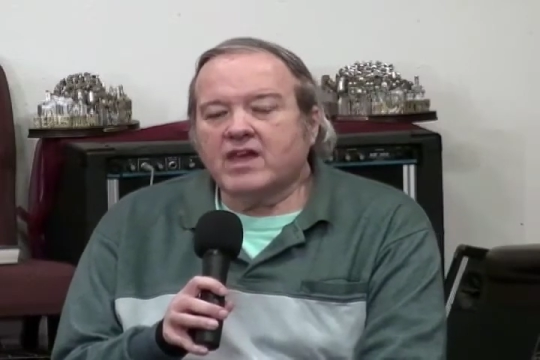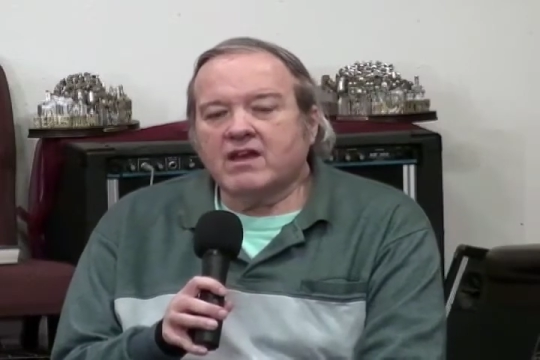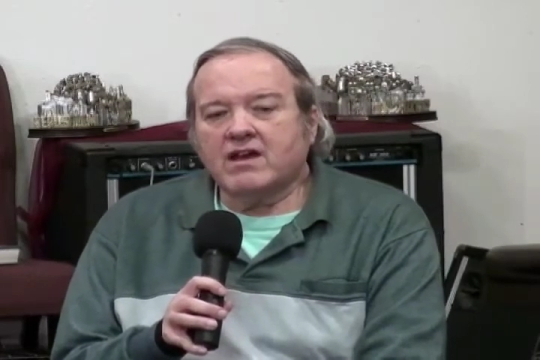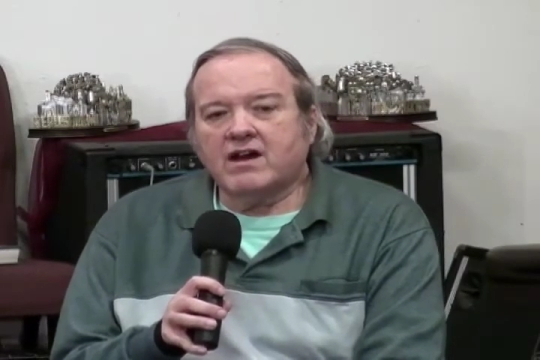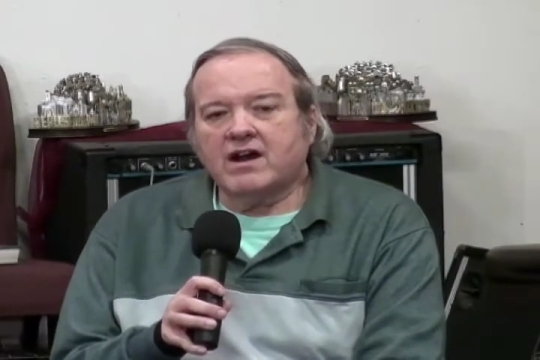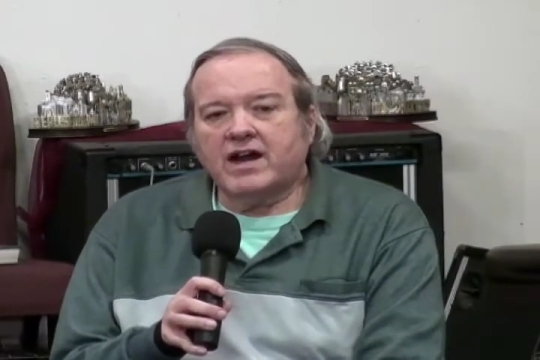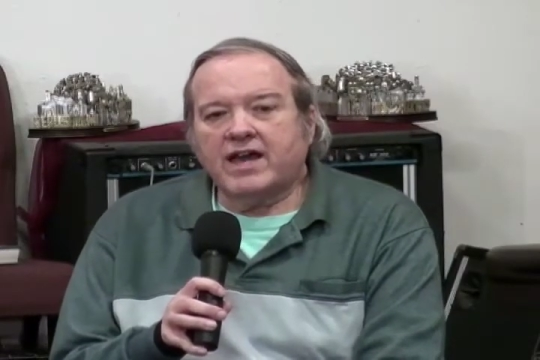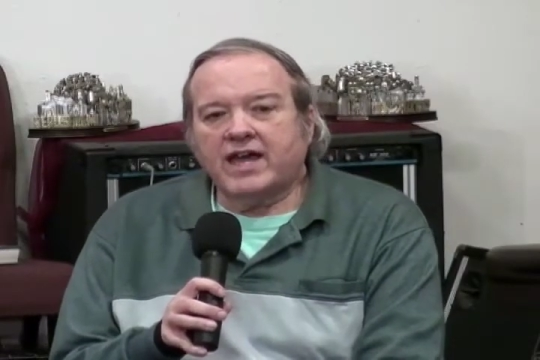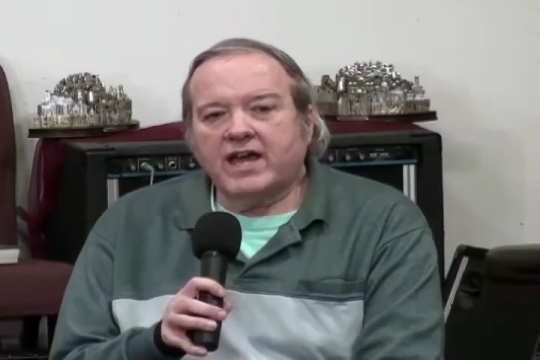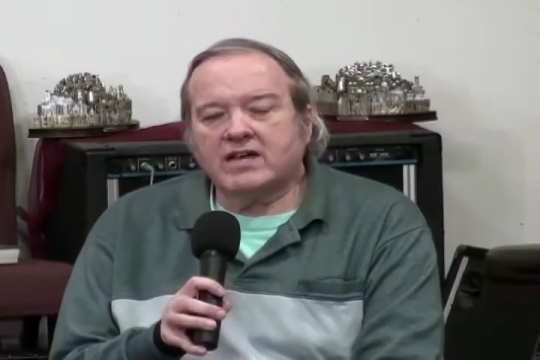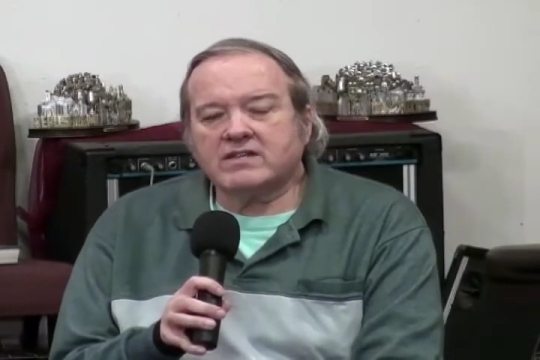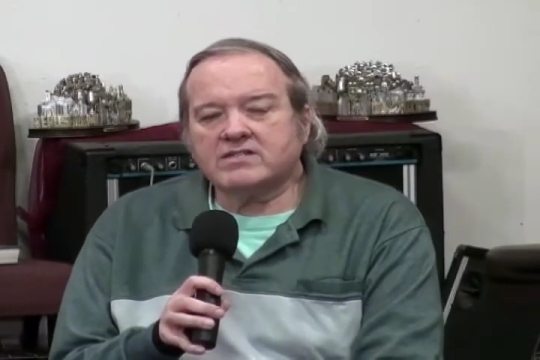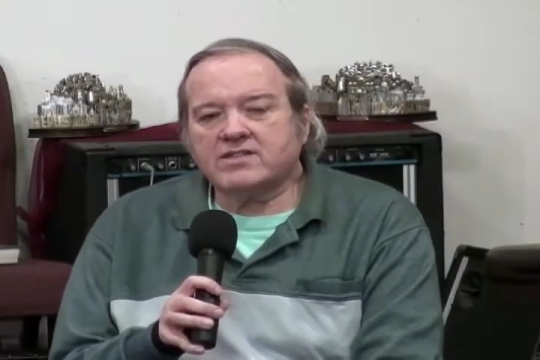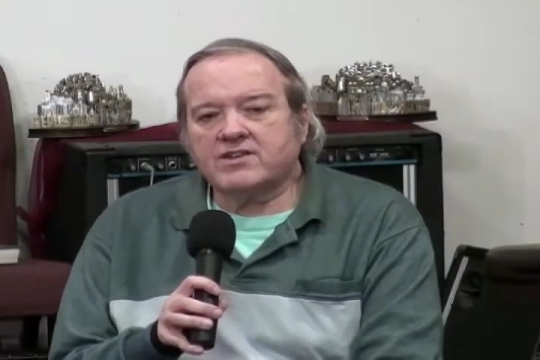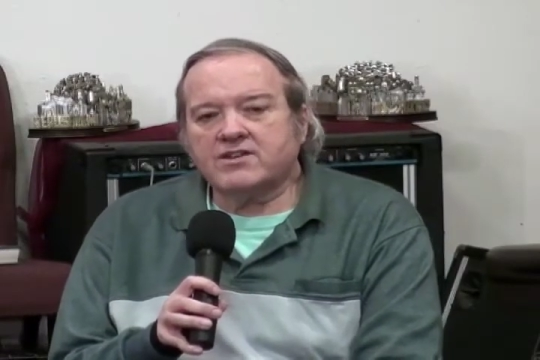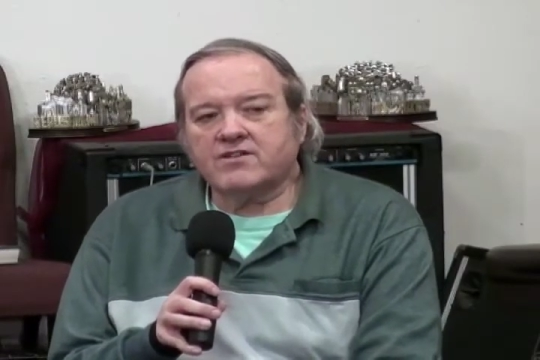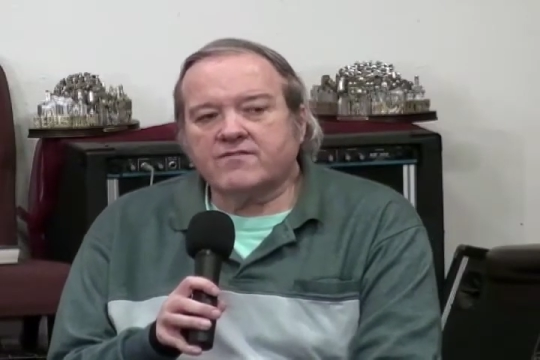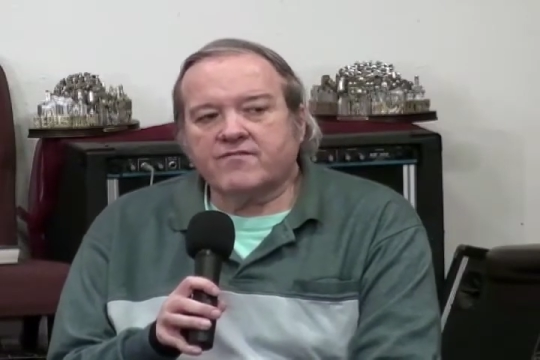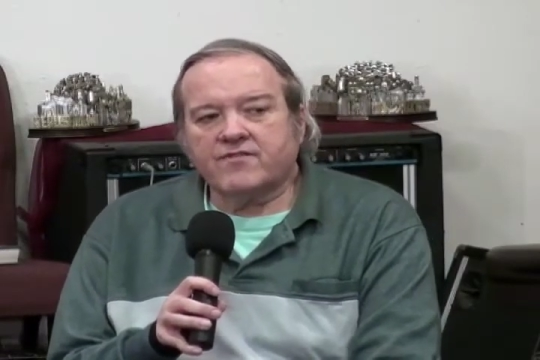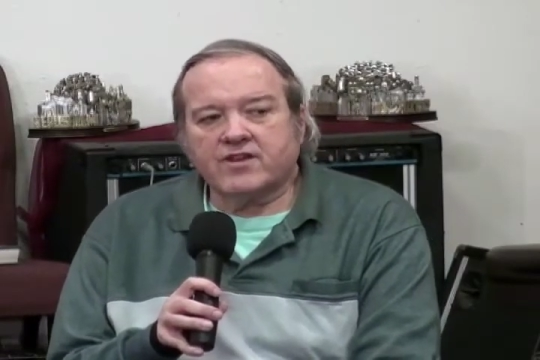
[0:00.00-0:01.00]
I ask you
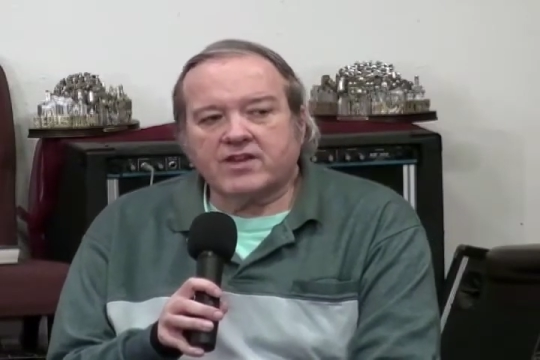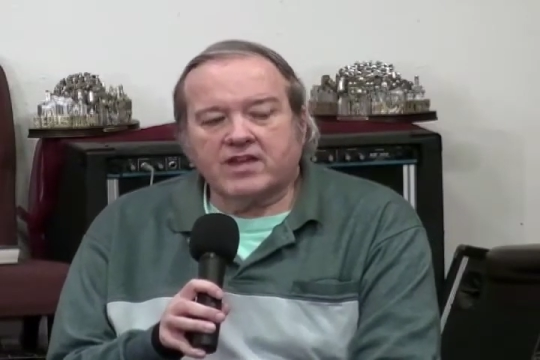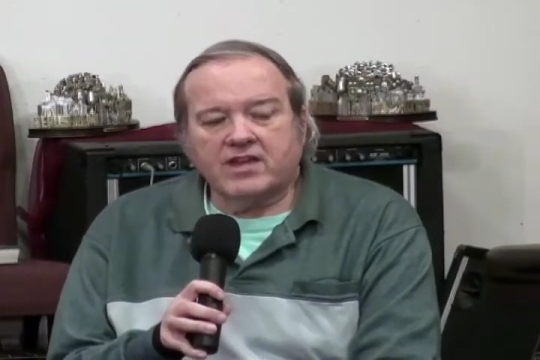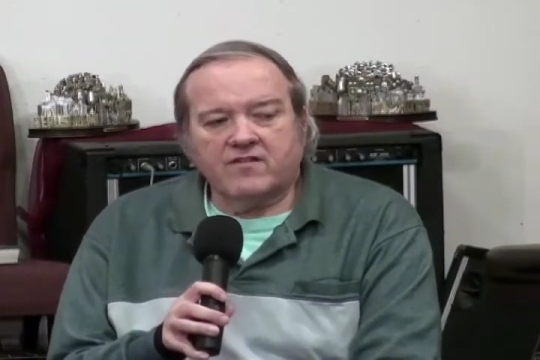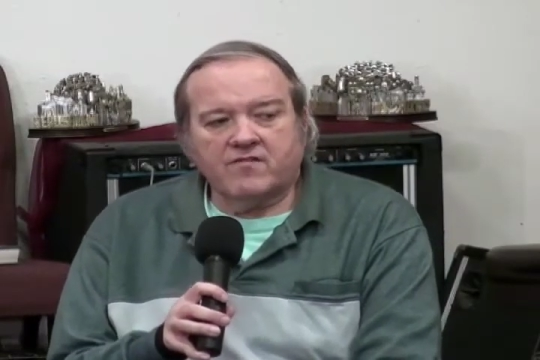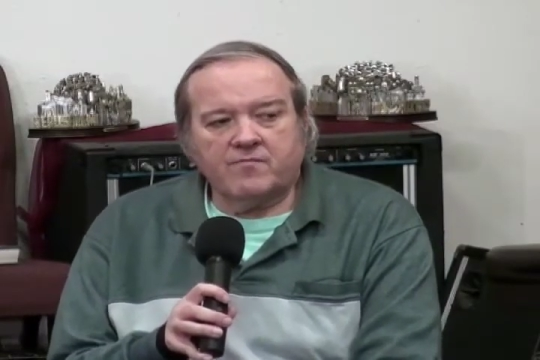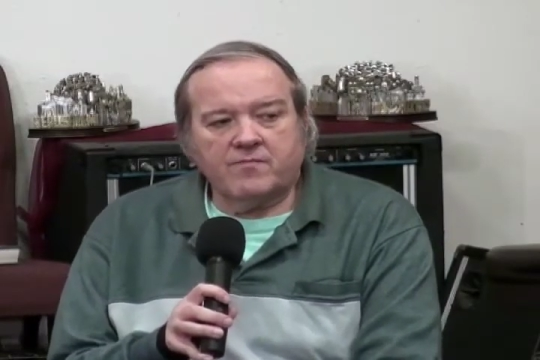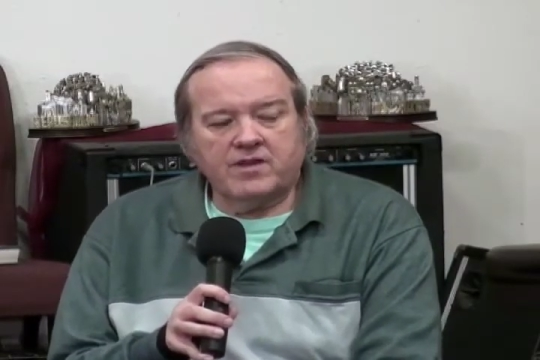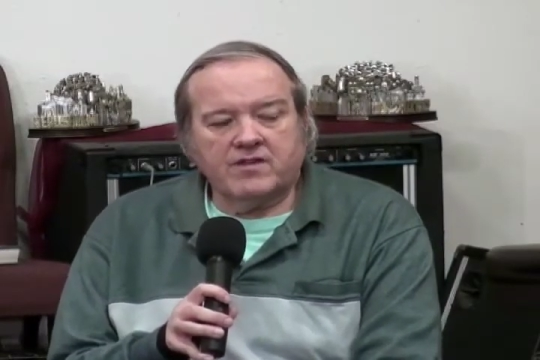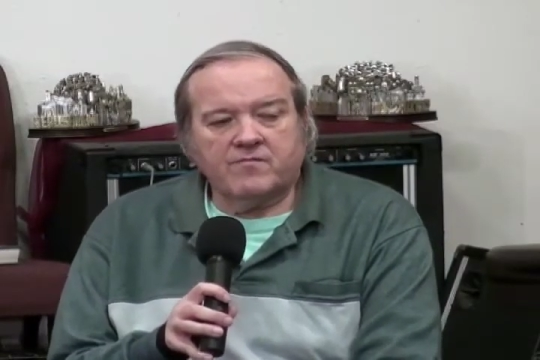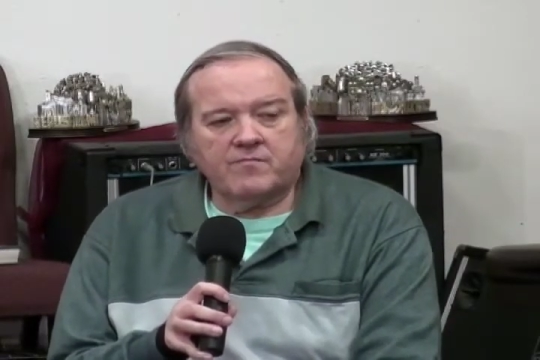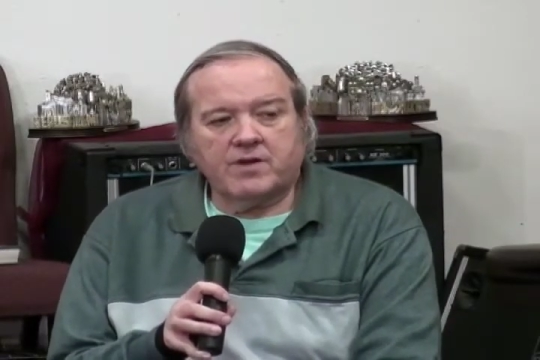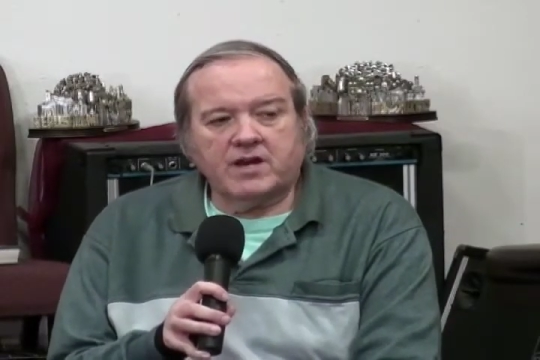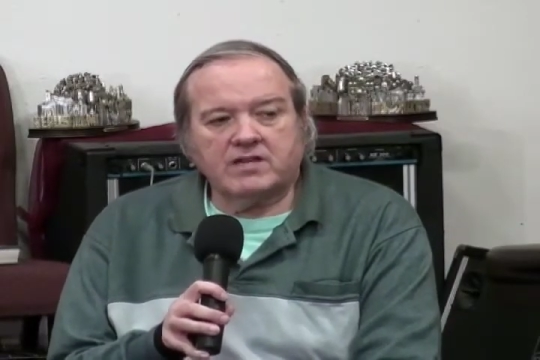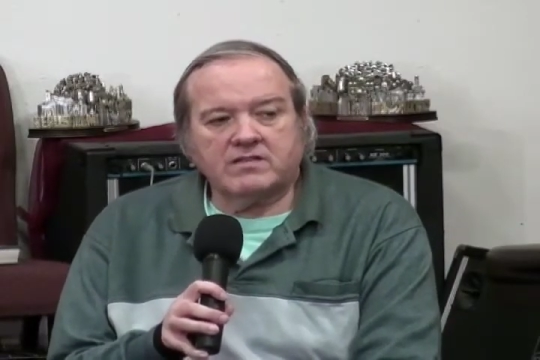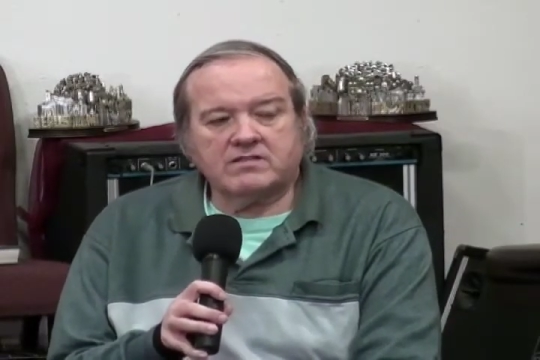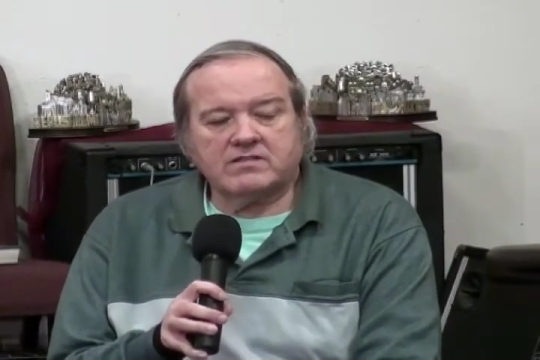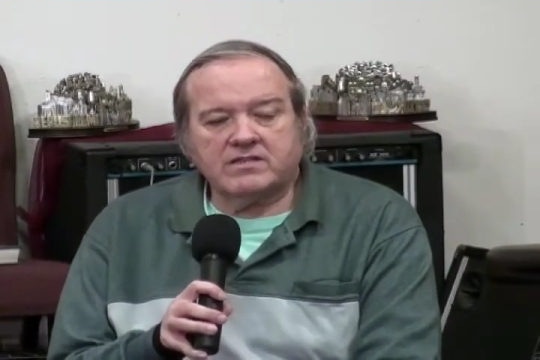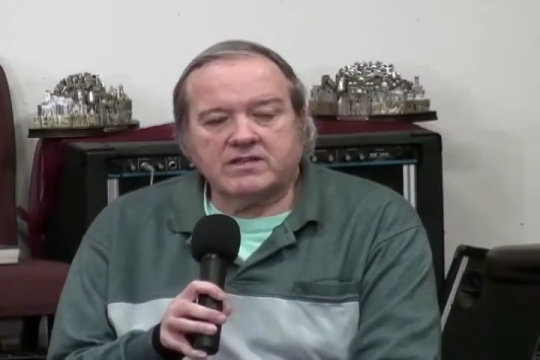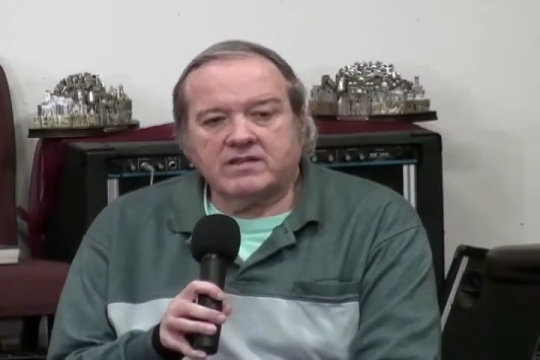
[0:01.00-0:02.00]
to forgive me of my
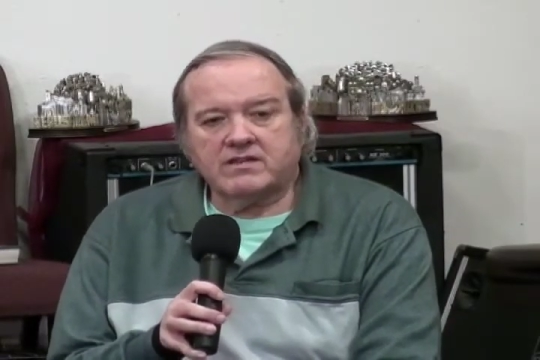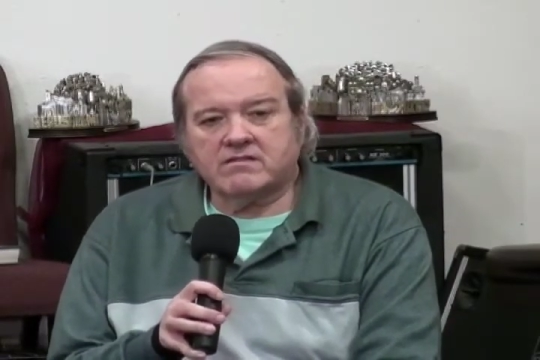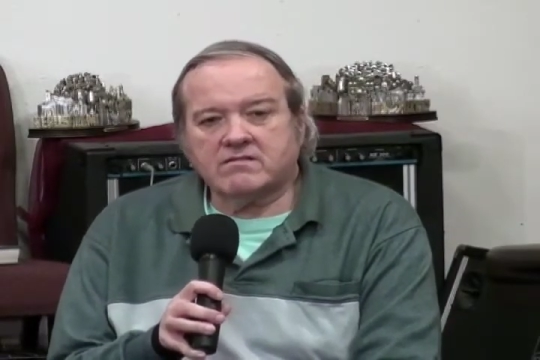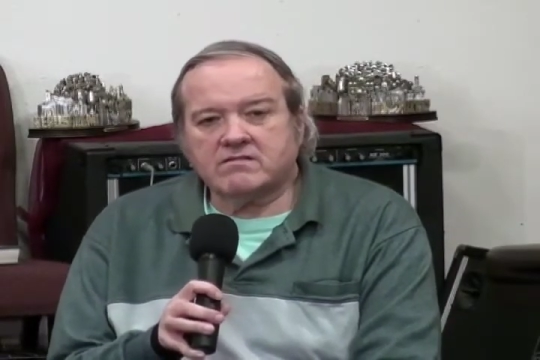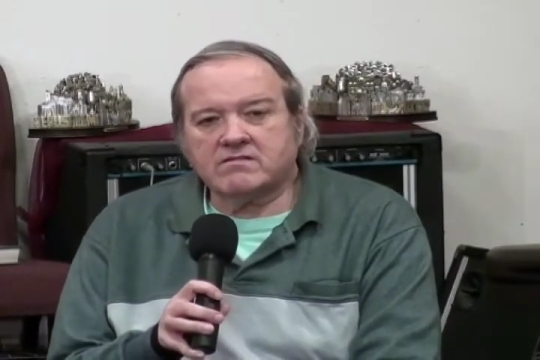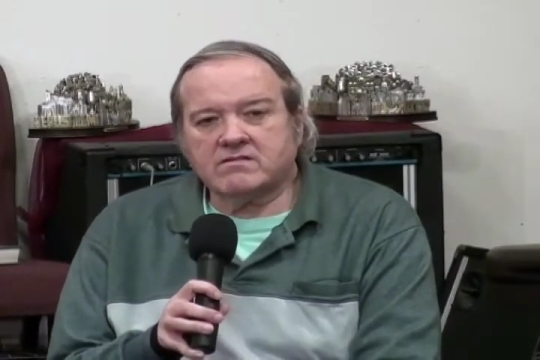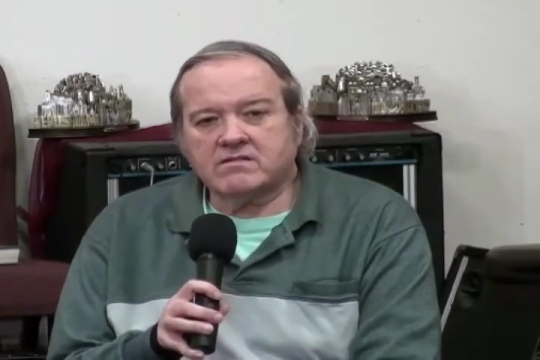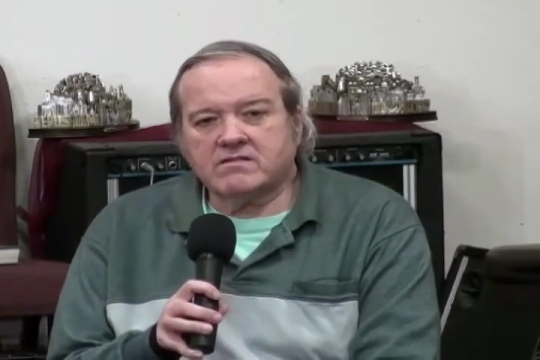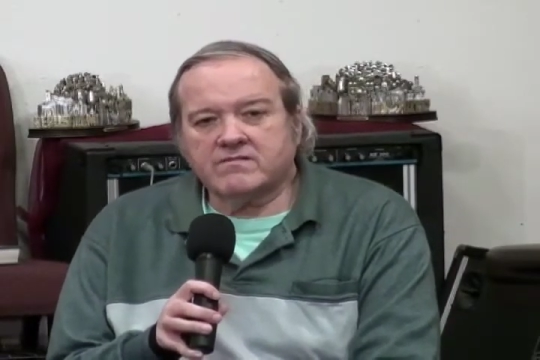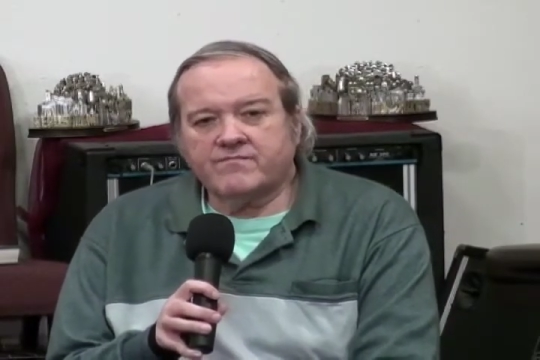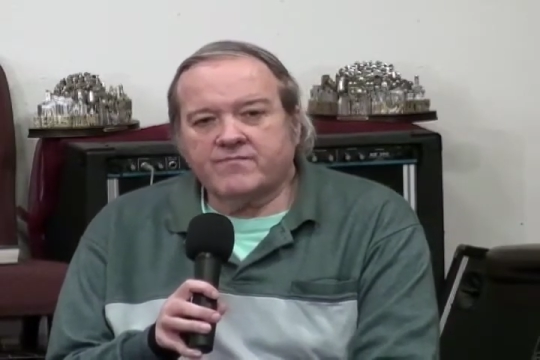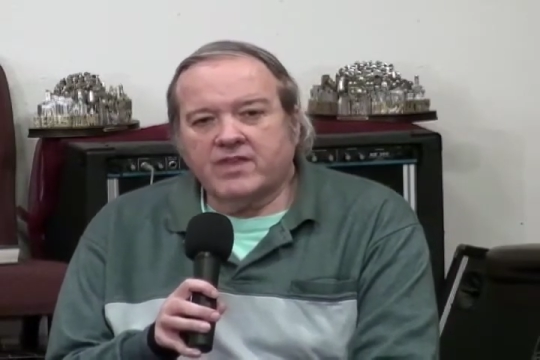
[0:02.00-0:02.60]
sins.